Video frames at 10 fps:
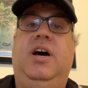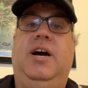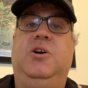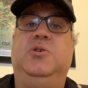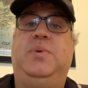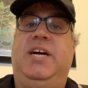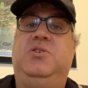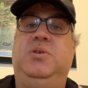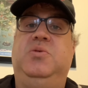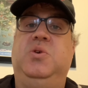goes back
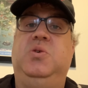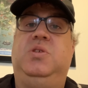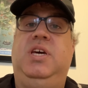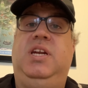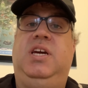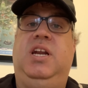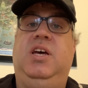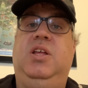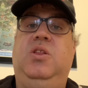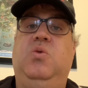to his roots and kind
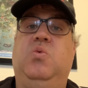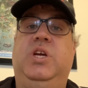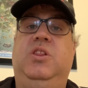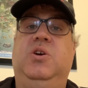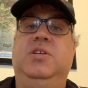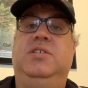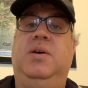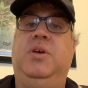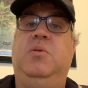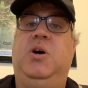of relearns
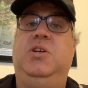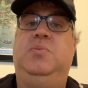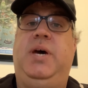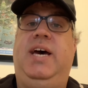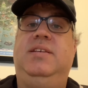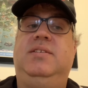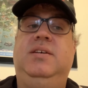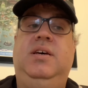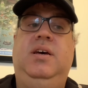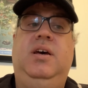something about his past.
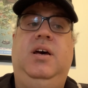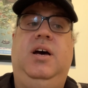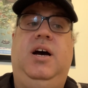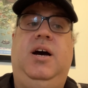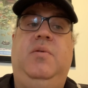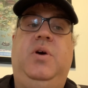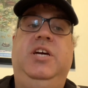I